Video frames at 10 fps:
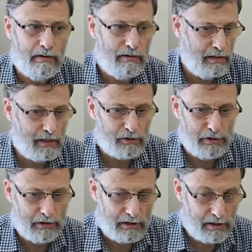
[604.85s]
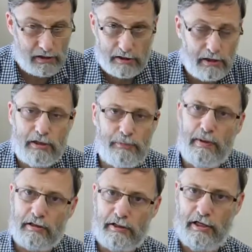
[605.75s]
Next year it's a 6
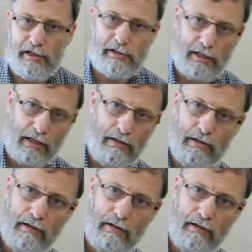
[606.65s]
meg DSLR.